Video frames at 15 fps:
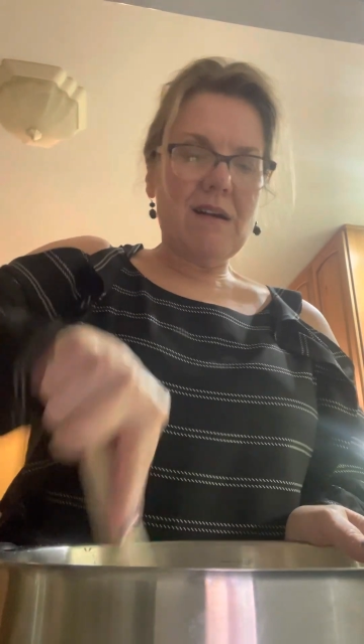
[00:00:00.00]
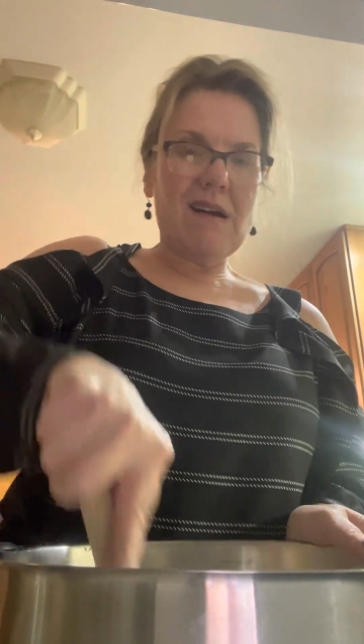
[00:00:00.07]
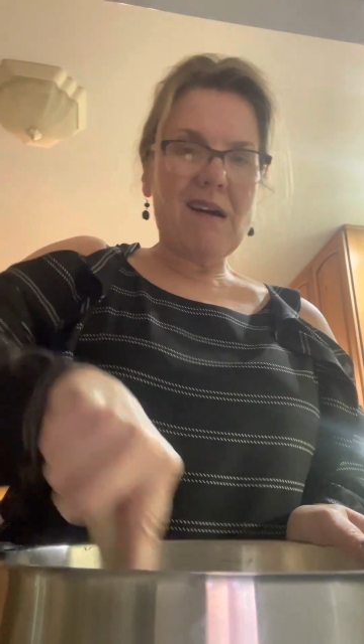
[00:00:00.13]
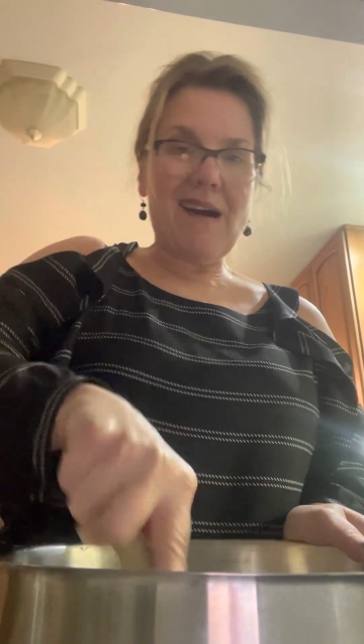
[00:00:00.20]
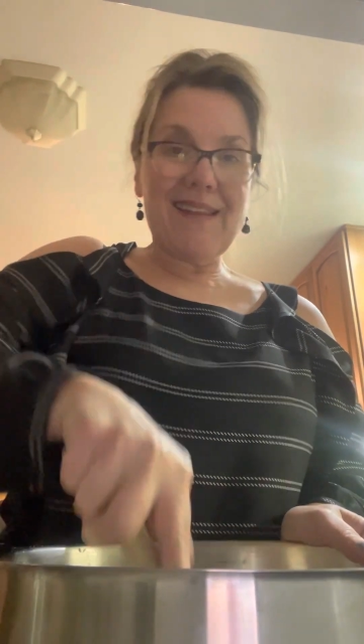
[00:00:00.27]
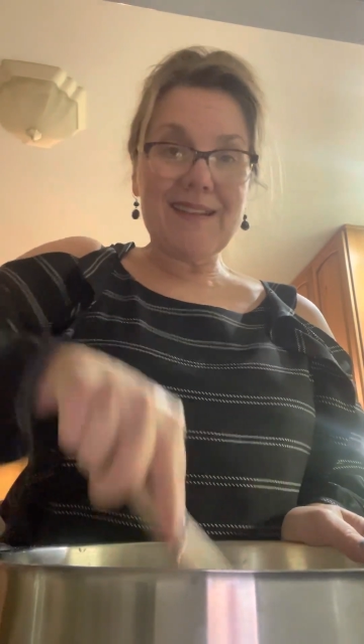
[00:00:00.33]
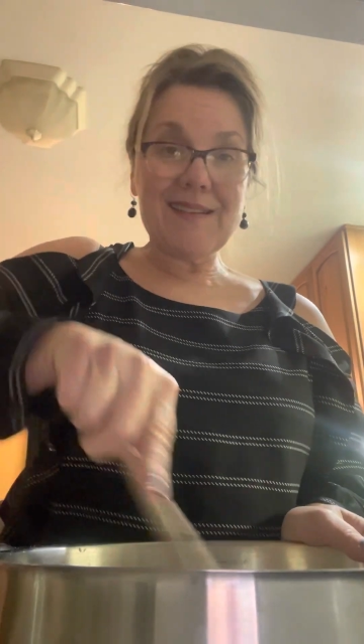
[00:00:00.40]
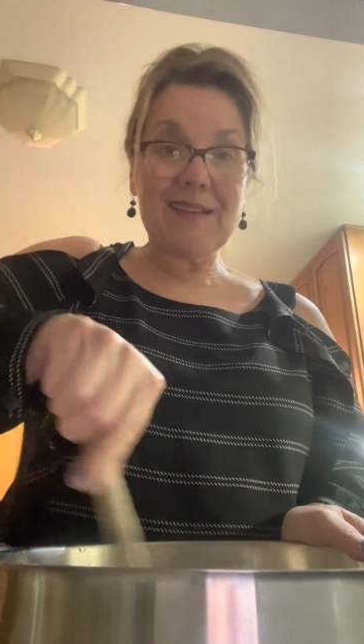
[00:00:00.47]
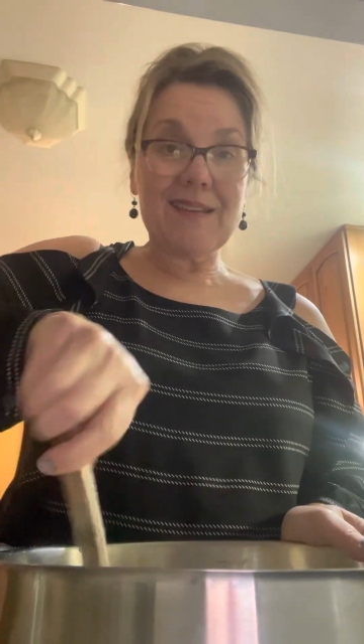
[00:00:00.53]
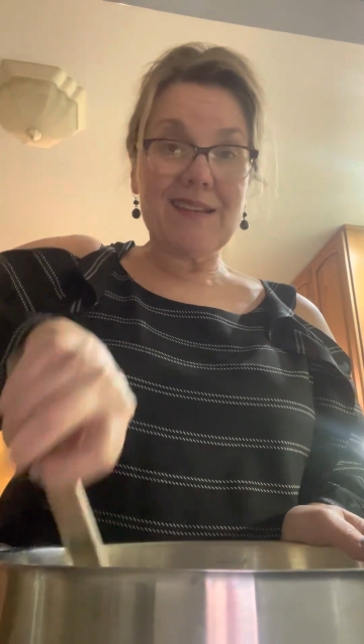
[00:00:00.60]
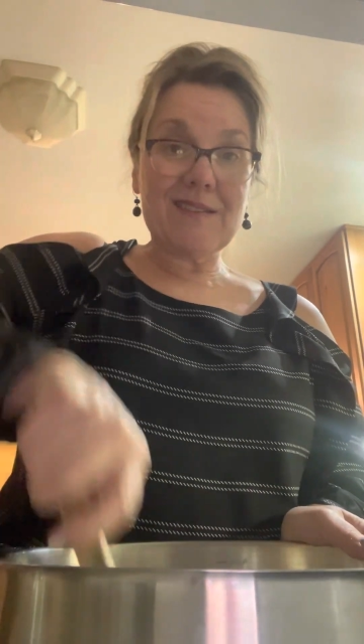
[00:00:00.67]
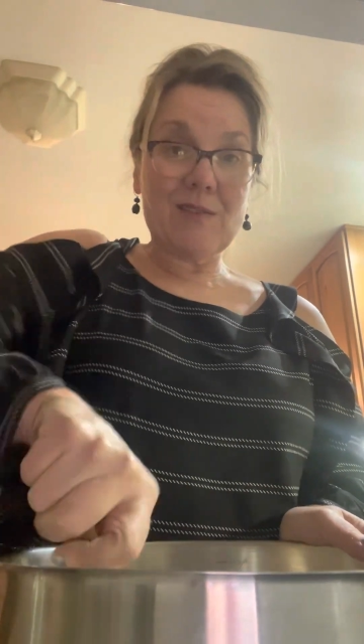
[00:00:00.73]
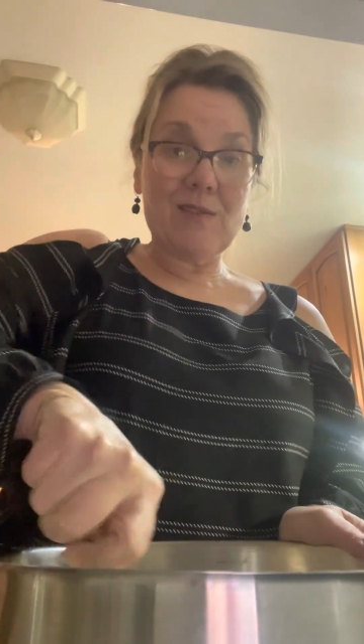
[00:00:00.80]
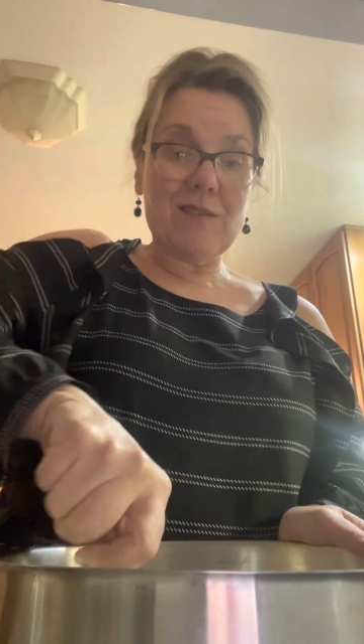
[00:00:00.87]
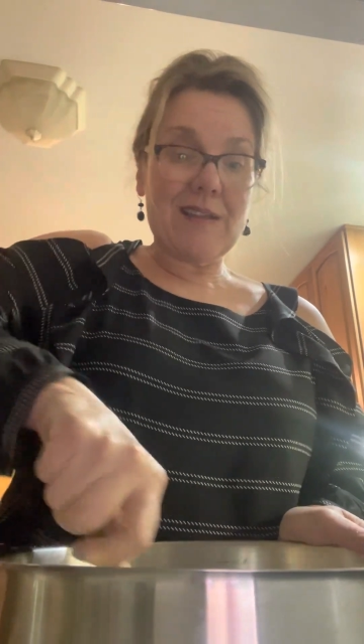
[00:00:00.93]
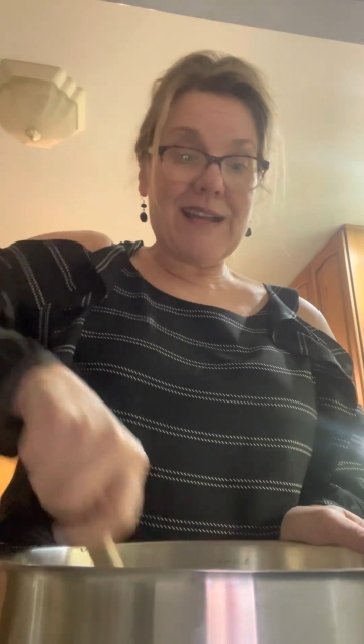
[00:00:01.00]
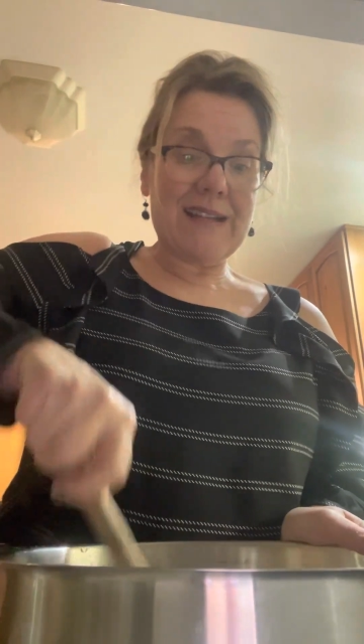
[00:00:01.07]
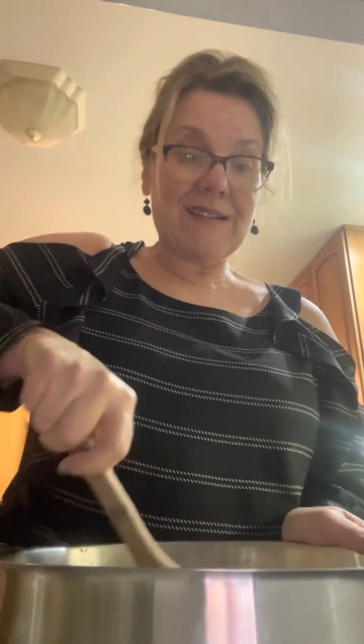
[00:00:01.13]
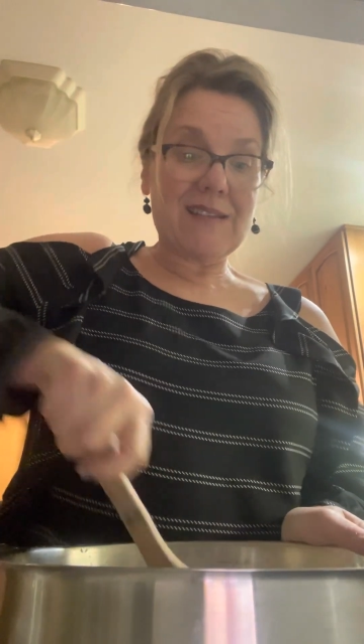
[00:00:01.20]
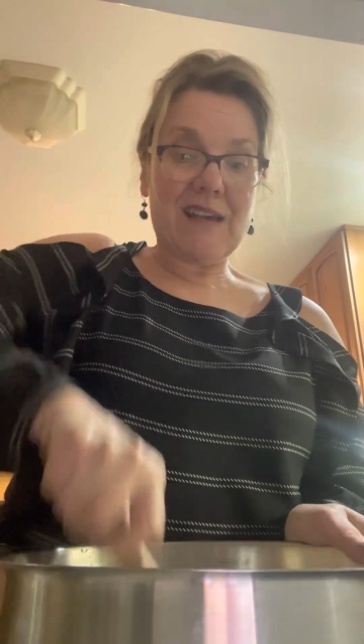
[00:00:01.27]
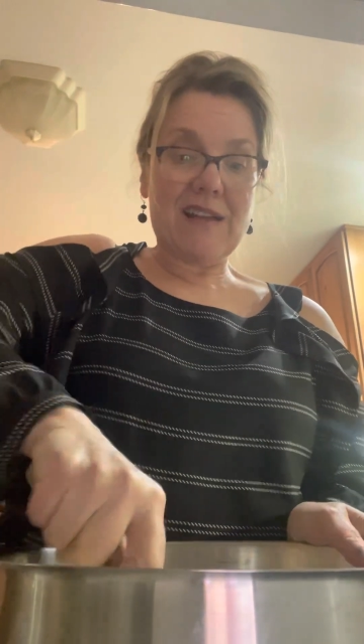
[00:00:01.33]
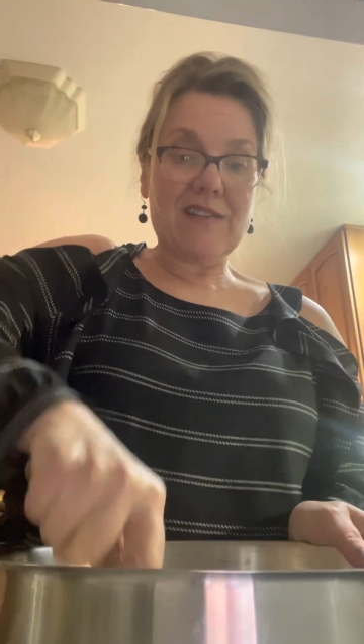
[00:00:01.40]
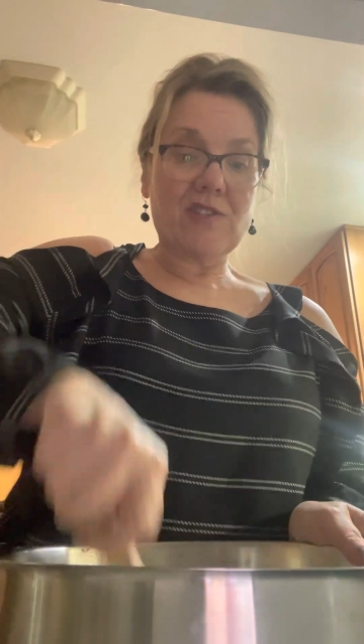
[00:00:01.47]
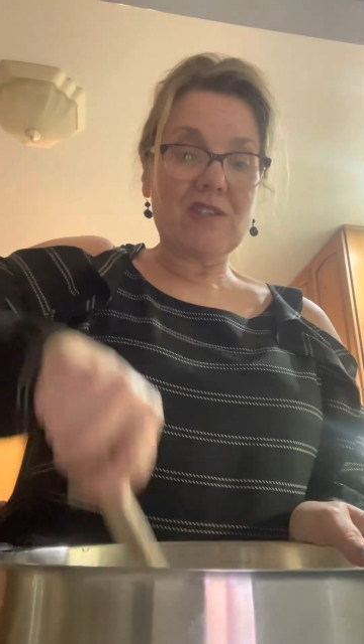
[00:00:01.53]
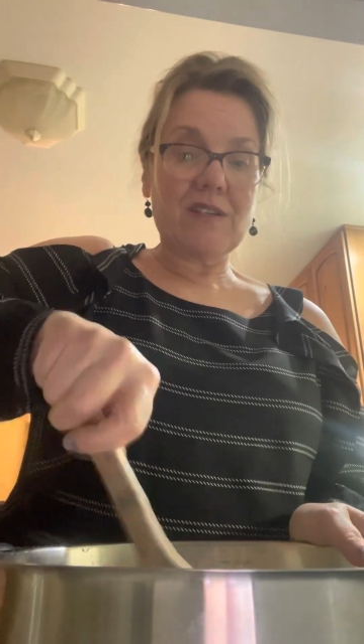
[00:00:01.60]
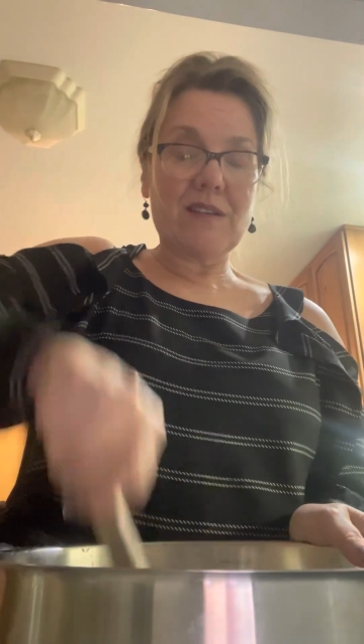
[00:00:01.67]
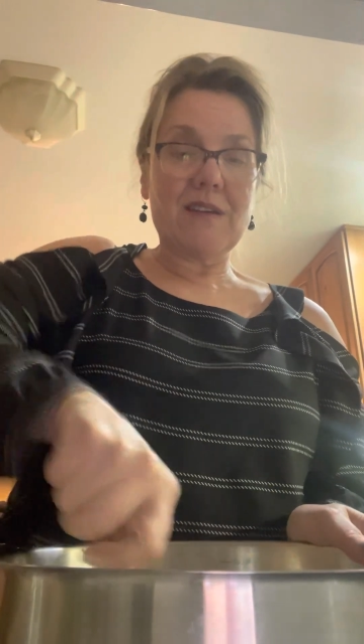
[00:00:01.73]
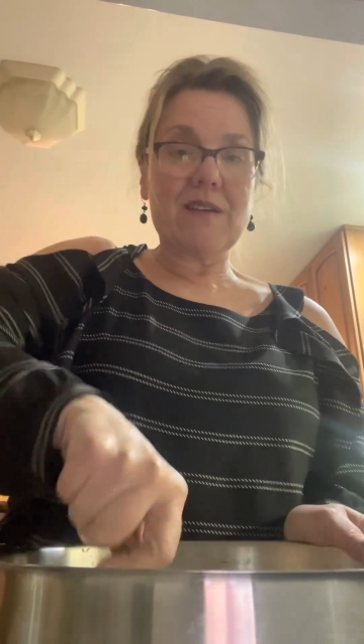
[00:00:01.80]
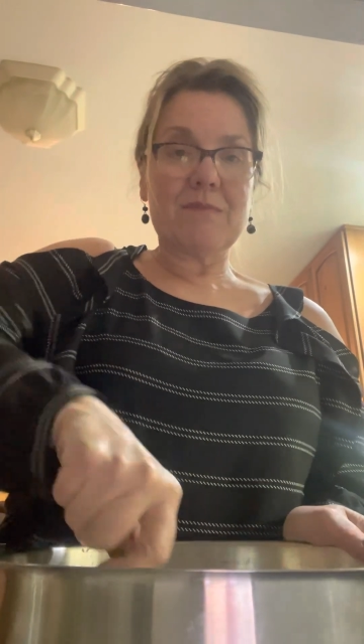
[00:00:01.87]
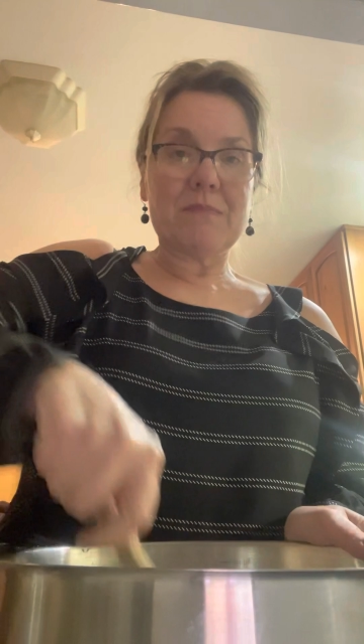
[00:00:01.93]
honestly don't like
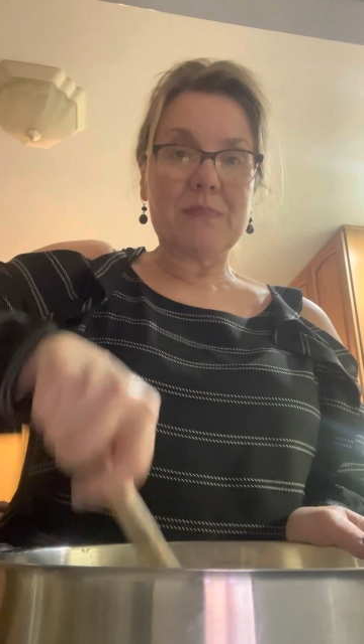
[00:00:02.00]
touching it,